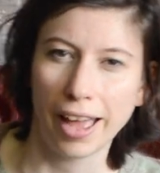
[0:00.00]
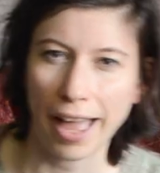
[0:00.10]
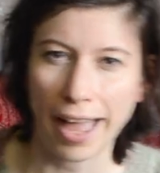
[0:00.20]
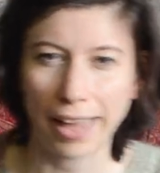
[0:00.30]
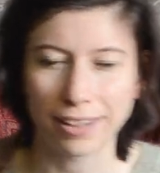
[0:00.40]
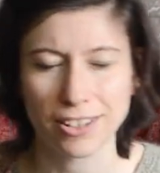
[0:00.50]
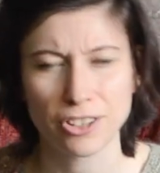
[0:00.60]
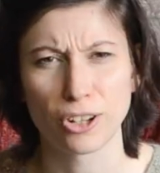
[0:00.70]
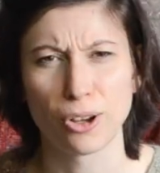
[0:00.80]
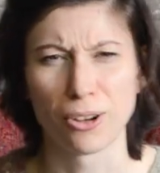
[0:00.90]
and it's
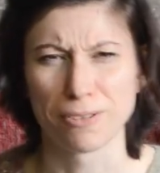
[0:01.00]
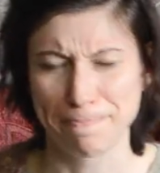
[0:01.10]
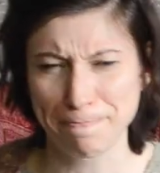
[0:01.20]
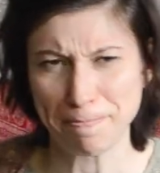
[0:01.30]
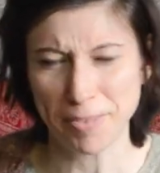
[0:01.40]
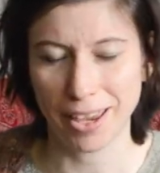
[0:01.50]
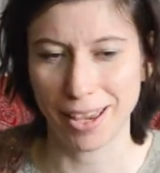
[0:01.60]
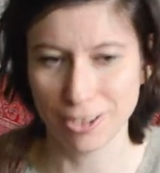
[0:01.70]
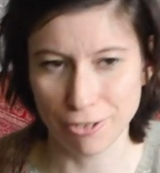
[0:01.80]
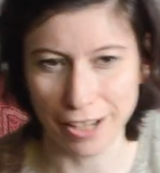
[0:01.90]
a lot.
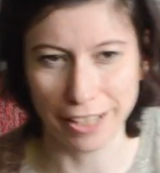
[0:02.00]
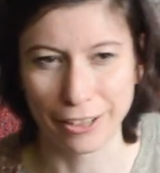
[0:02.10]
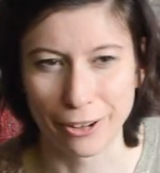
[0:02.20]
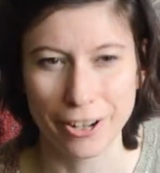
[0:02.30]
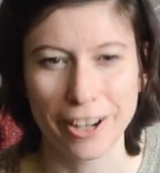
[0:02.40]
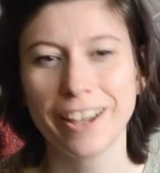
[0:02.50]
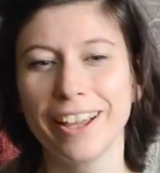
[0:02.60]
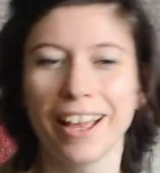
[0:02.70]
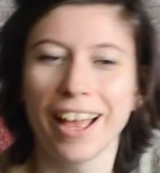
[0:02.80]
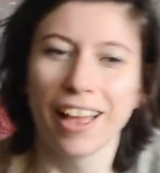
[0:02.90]
It's really a lot.
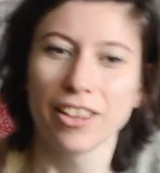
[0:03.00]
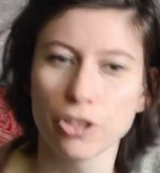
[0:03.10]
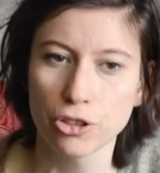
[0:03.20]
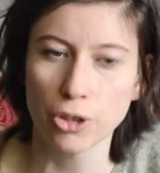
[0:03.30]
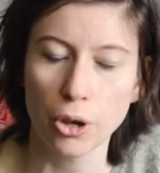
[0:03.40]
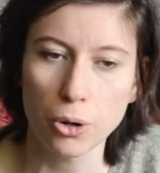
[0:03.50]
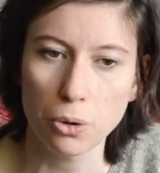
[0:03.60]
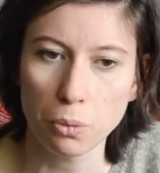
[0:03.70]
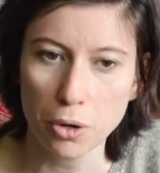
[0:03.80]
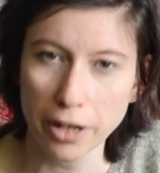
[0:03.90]

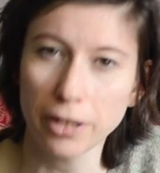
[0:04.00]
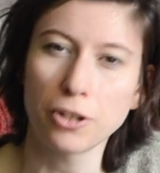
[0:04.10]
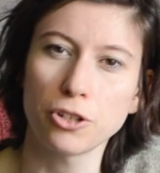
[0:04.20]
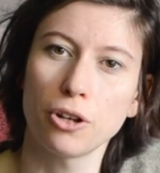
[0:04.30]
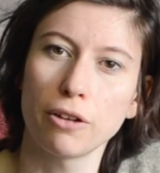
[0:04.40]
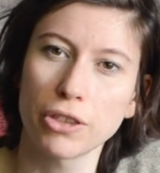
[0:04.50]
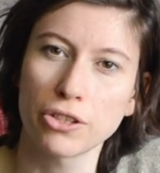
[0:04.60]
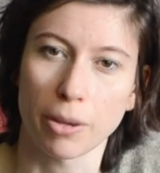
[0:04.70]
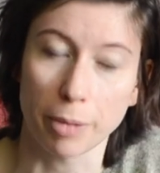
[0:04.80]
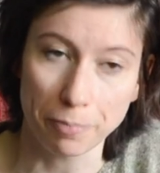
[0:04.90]
So what I'm going to do over the
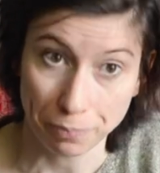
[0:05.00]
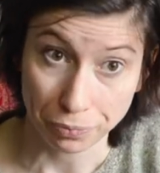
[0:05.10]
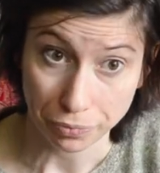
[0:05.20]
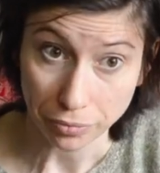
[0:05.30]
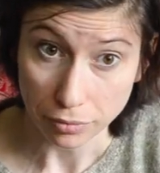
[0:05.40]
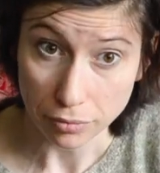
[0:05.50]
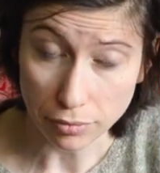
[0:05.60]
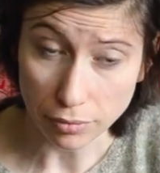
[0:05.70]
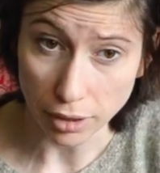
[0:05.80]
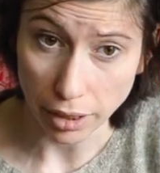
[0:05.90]
summer
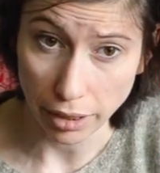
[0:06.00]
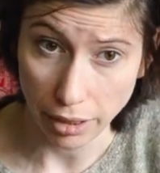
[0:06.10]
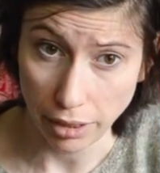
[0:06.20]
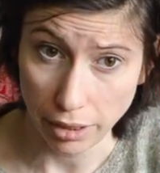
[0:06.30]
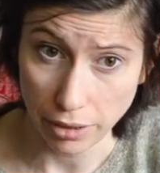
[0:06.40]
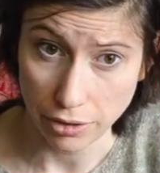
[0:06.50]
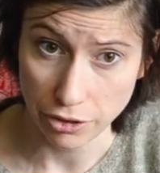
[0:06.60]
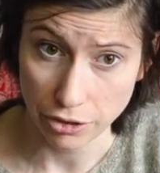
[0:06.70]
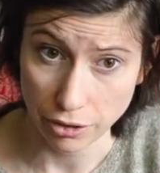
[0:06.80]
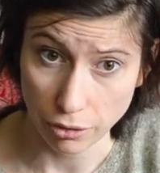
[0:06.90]

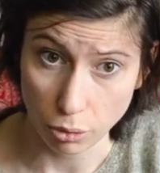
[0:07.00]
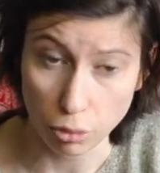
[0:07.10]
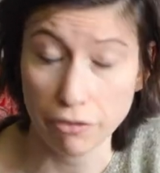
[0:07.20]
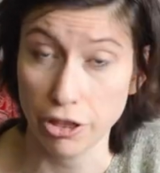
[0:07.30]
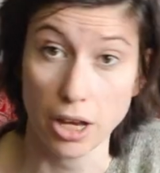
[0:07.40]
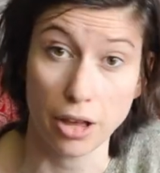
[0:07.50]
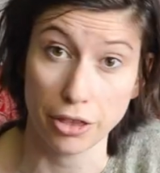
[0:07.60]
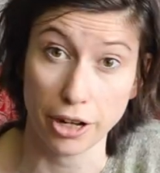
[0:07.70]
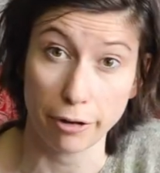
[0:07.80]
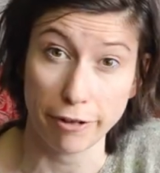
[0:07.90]
is all of the yarn
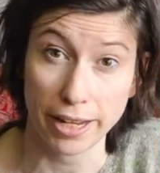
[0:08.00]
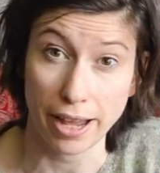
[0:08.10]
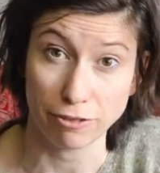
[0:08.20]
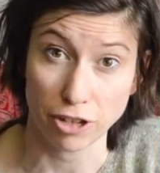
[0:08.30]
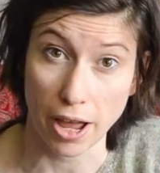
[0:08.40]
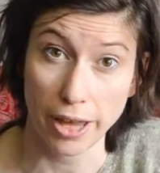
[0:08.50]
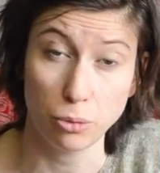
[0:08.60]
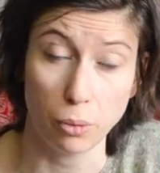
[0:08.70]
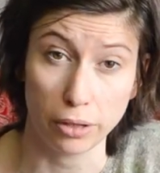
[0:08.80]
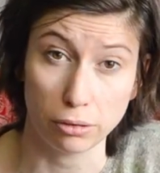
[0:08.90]
that I already have
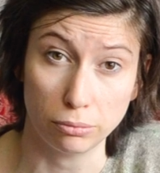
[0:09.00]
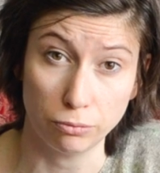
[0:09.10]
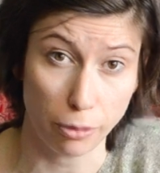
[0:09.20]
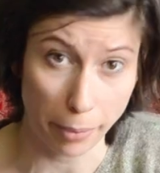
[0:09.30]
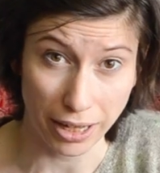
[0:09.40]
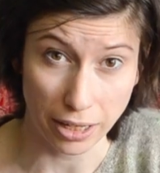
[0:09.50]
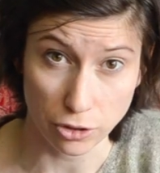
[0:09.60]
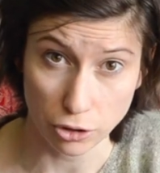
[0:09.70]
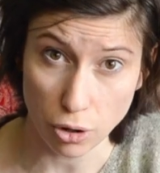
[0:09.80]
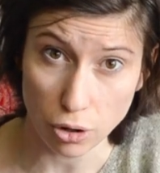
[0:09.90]
dyed will remain in
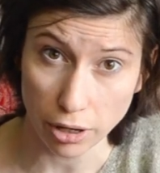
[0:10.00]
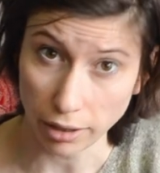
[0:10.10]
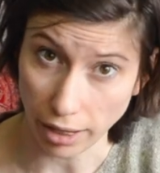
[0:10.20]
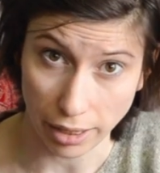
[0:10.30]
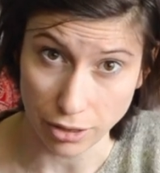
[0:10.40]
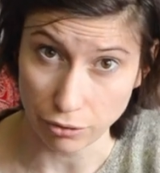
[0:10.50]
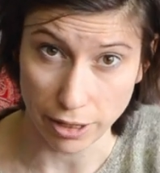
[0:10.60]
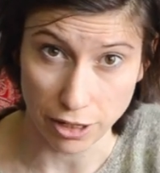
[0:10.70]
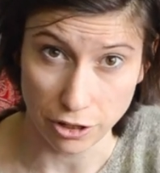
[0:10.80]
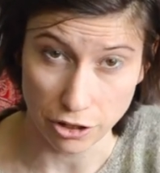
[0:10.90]
stock and is
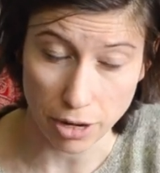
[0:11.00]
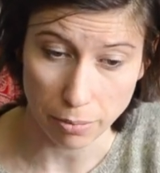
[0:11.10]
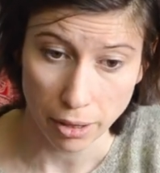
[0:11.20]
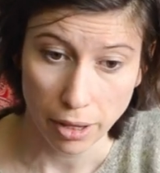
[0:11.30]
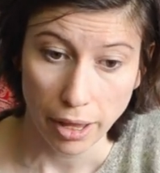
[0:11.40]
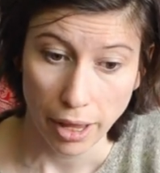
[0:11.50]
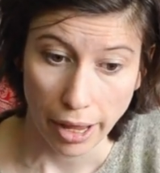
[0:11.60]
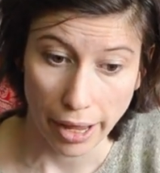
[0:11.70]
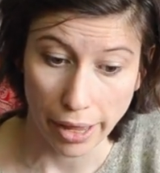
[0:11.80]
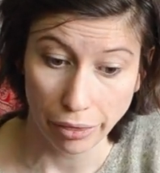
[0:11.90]
ready to ship,
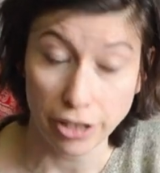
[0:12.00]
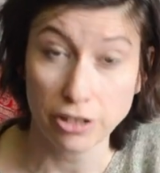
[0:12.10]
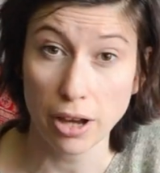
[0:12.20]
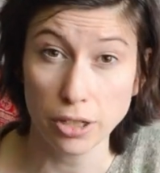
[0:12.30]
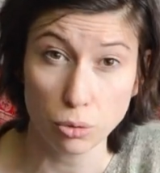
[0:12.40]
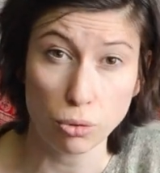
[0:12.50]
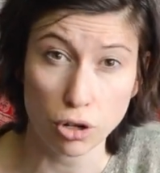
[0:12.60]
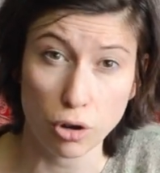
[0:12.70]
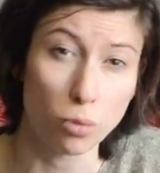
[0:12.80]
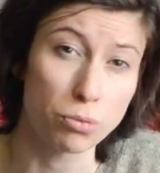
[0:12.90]
and the dye to
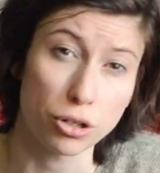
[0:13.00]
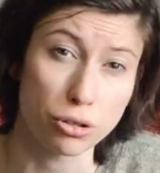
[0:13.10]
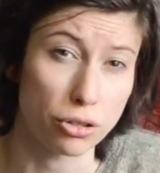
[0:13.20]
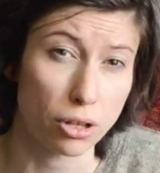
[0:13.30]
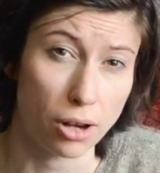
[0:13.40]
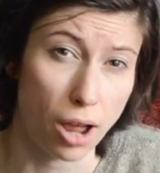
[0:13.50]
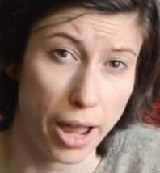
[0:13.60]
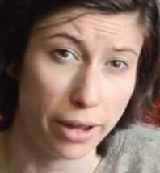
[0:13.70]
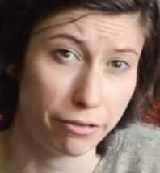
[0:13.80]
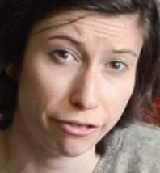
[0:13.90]
order options that
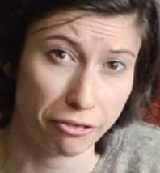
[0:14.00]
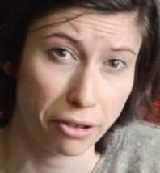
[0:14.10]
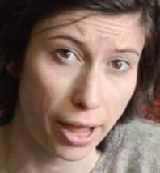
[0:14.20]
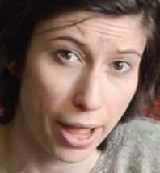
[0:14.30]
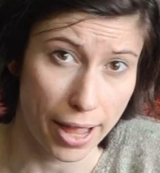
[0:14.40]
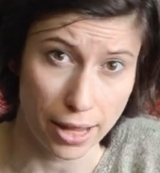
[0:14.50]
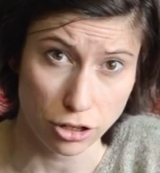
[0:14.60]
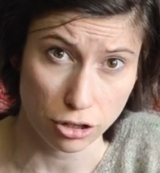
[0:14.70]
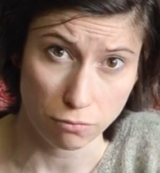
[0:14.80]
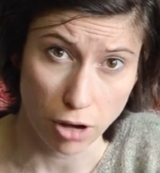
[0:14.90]
I've
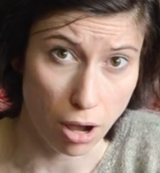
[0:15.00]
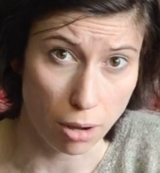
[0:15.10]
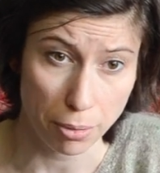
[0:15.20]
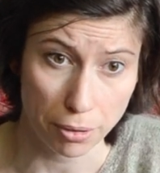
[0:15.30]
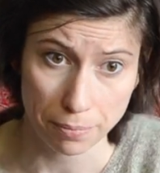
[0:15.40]
had up